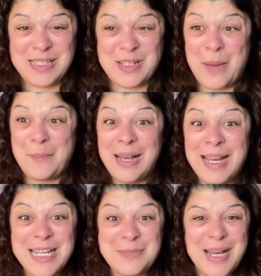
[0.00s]
design,
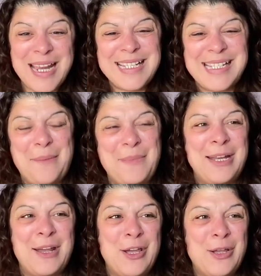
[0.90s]
please let me
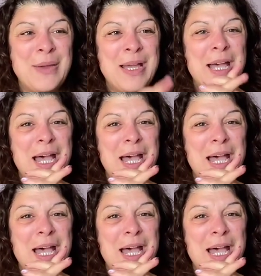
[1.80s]
know.